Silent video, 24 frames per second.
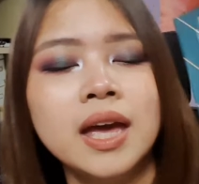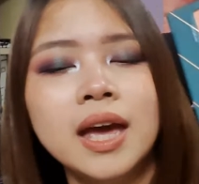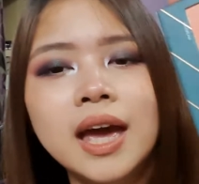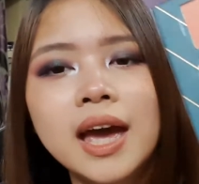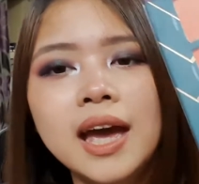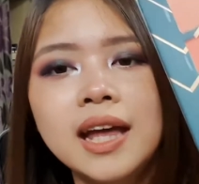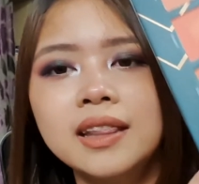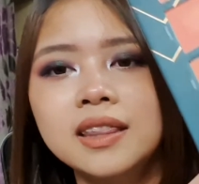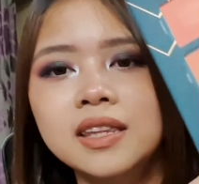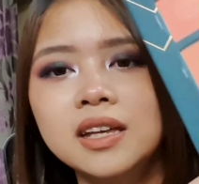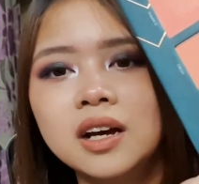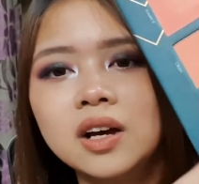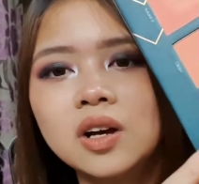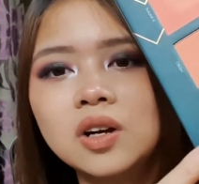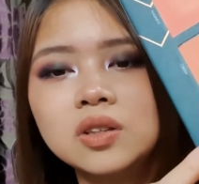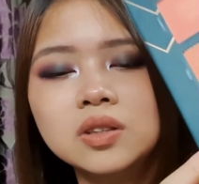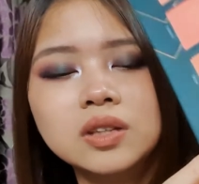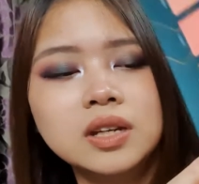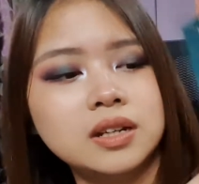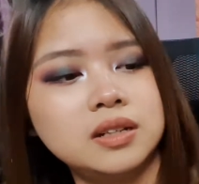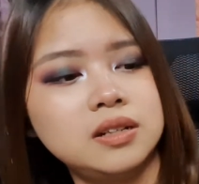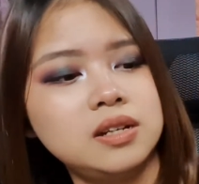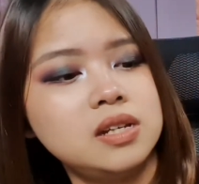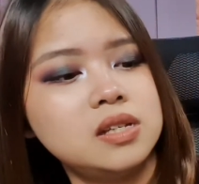And
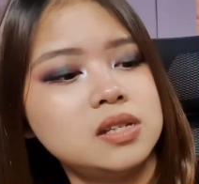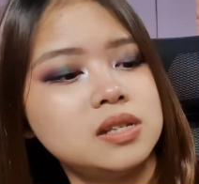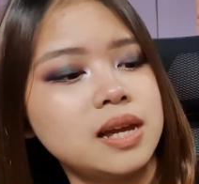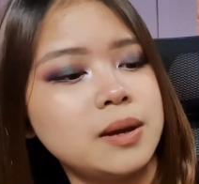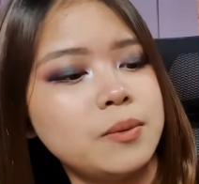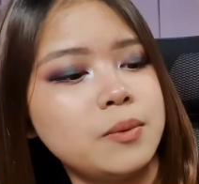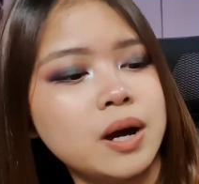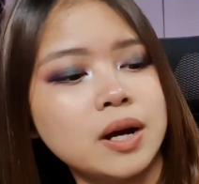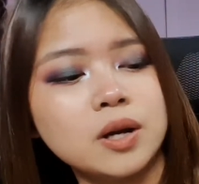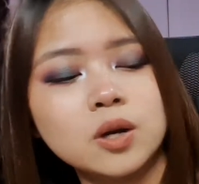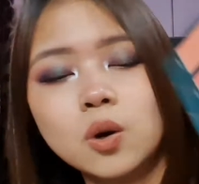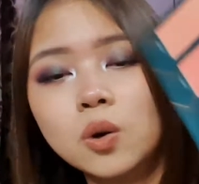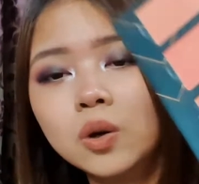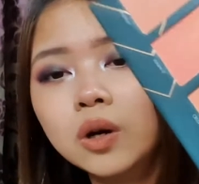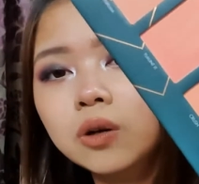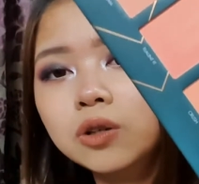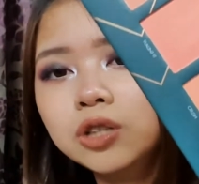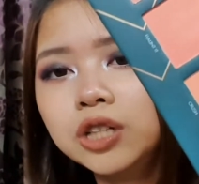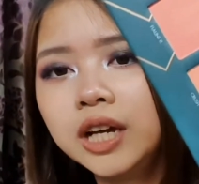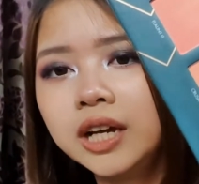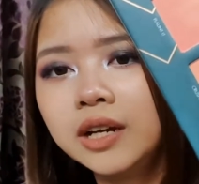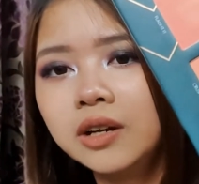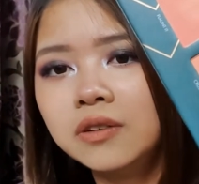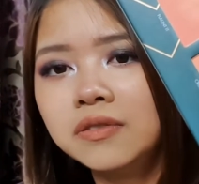this like what cocoa
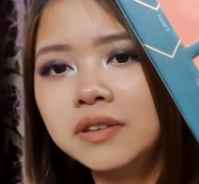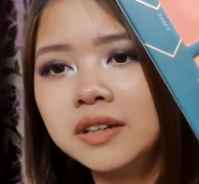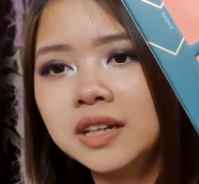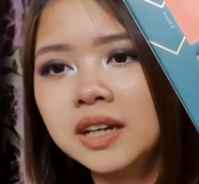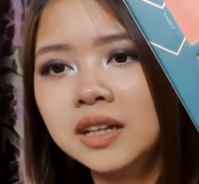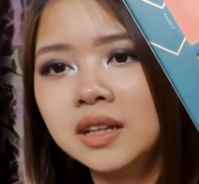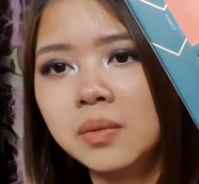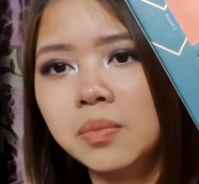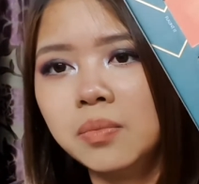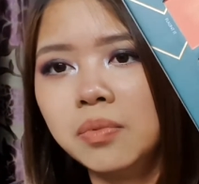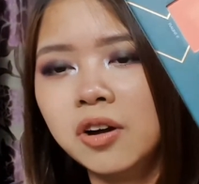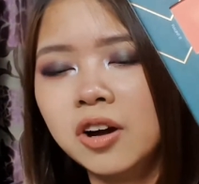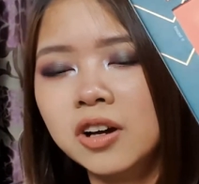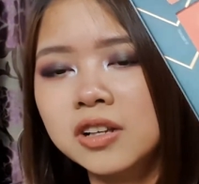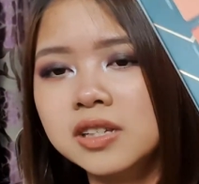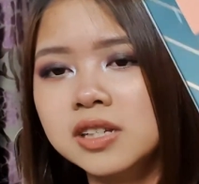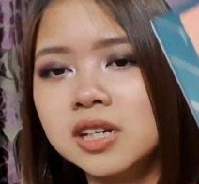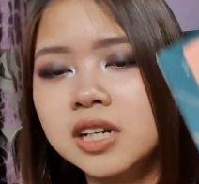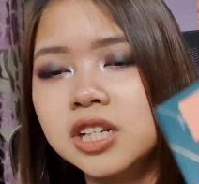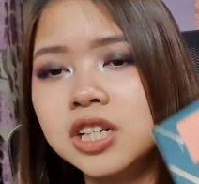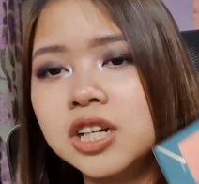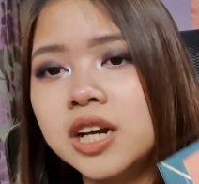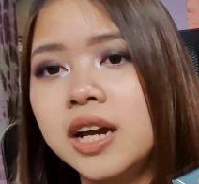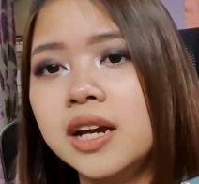shade over here, the
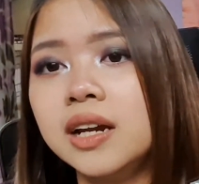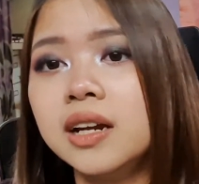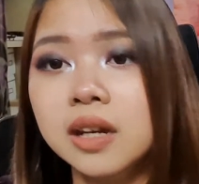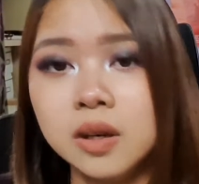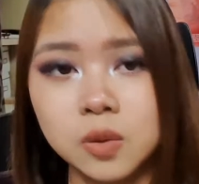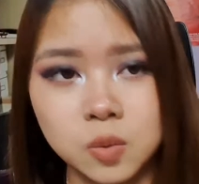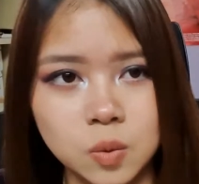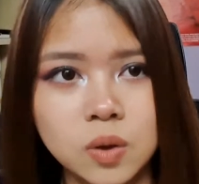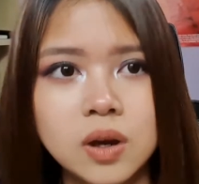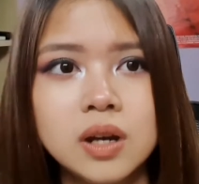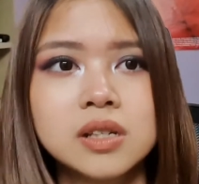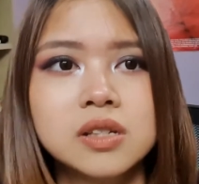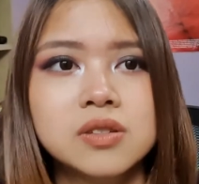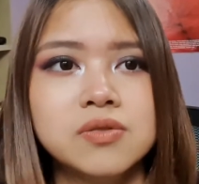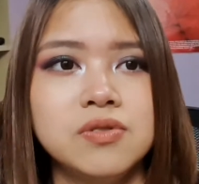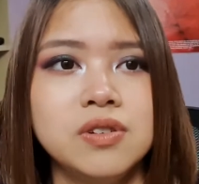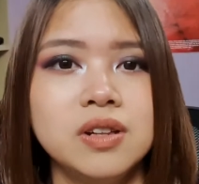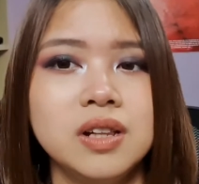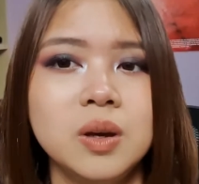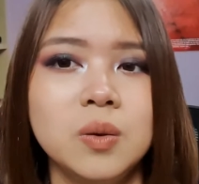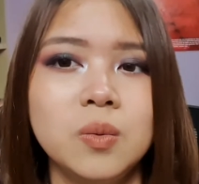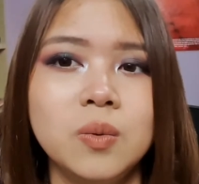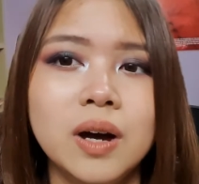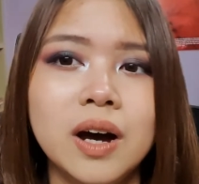bronzer shade, it works
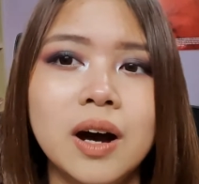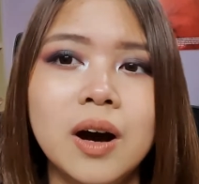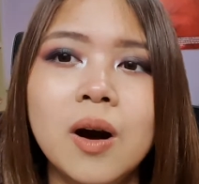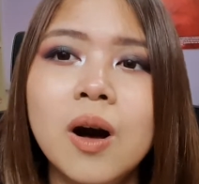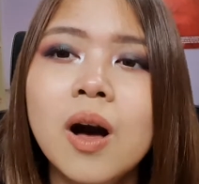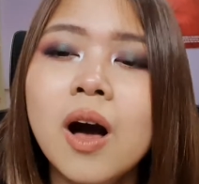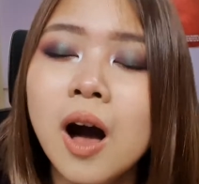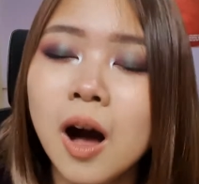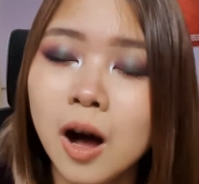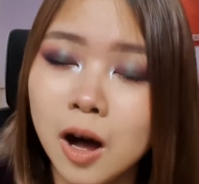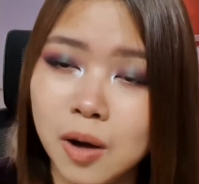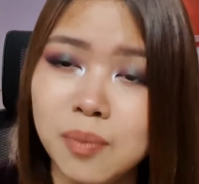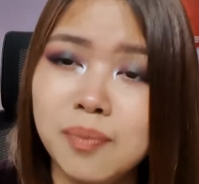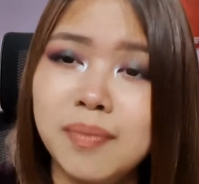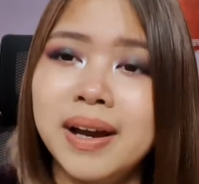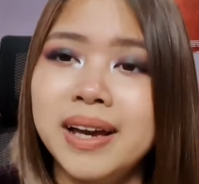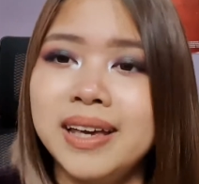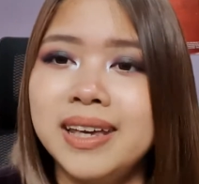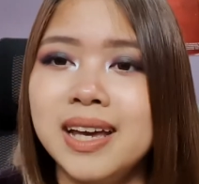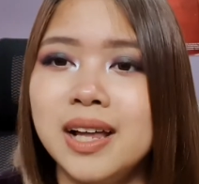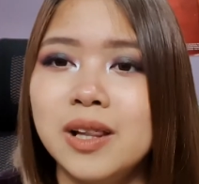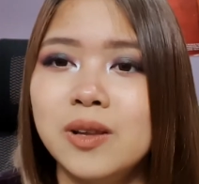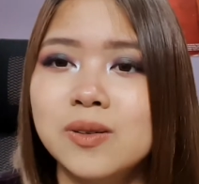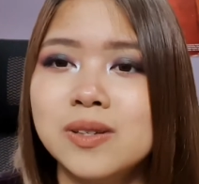really well on my
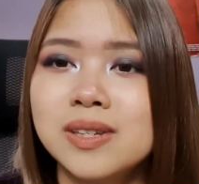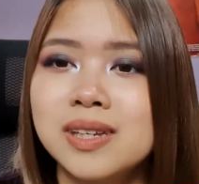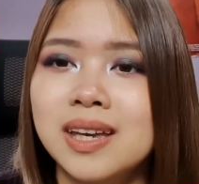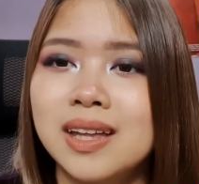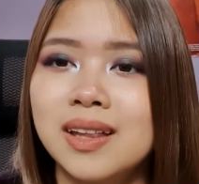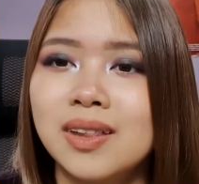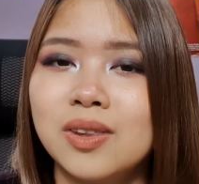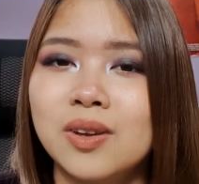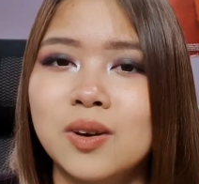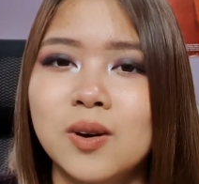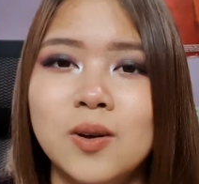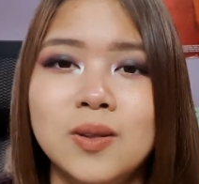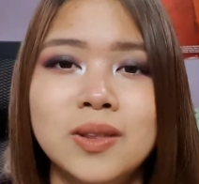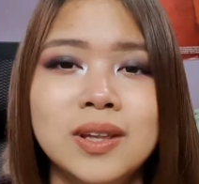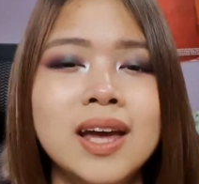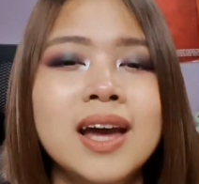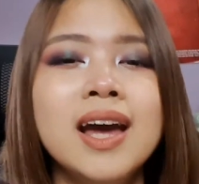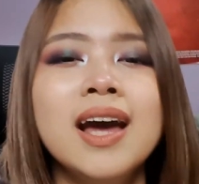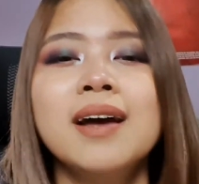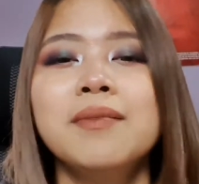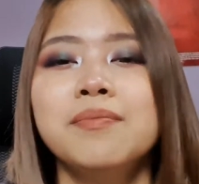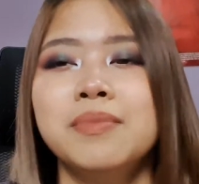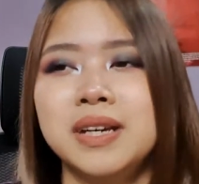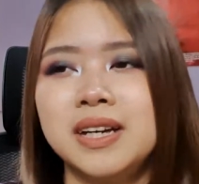yellow skin tone
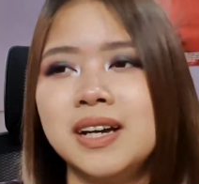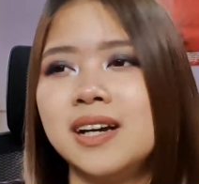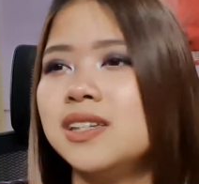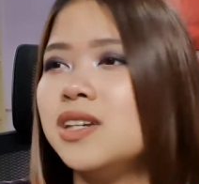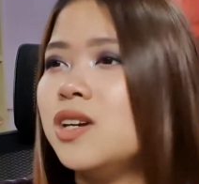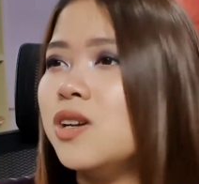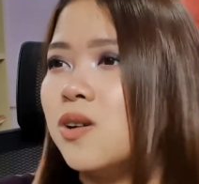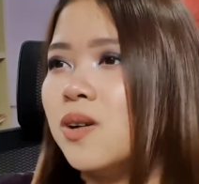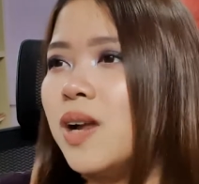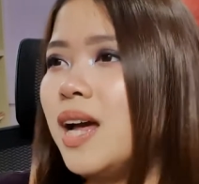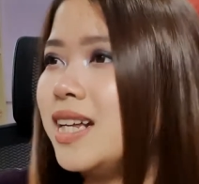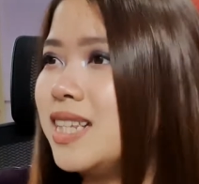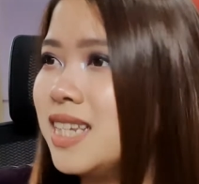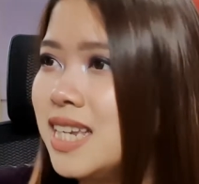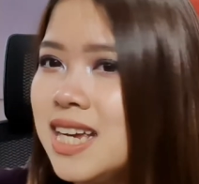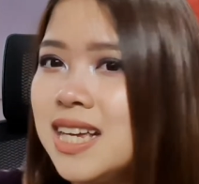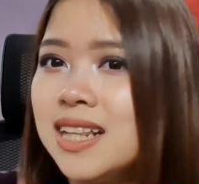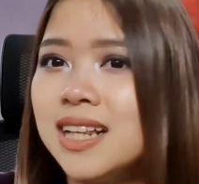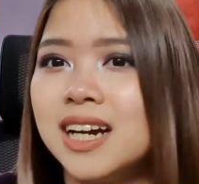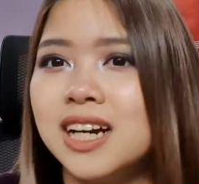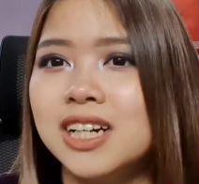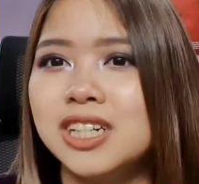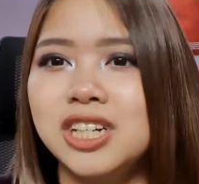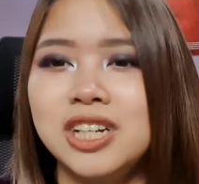because, you know, like
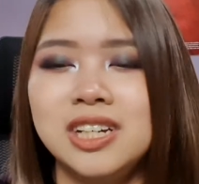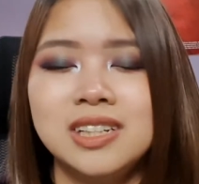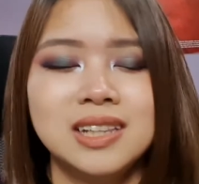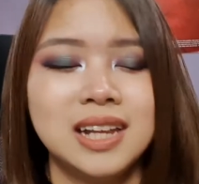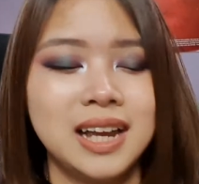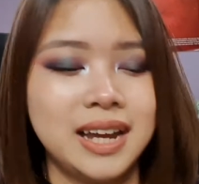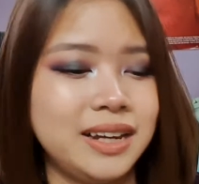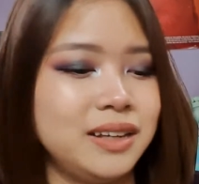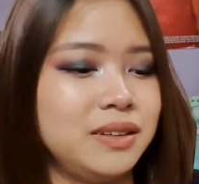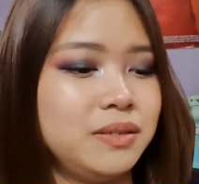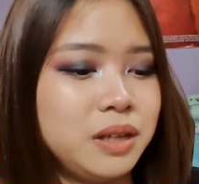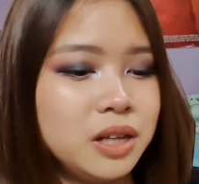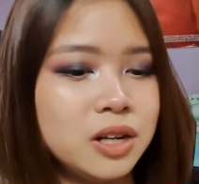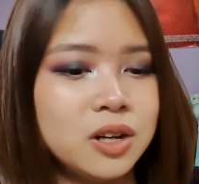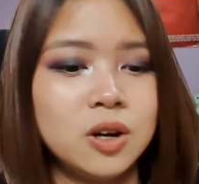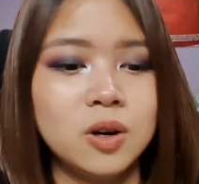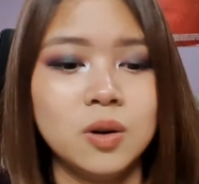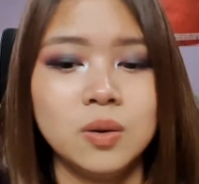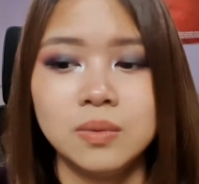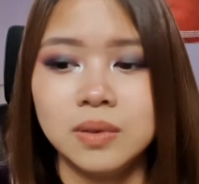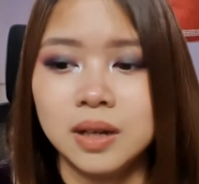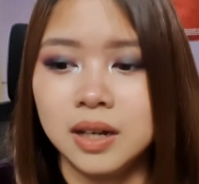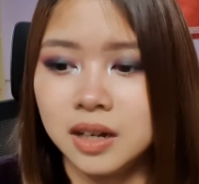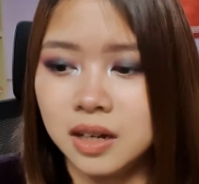Tina, she's like, you
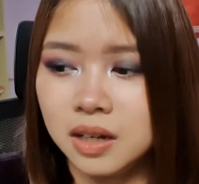know,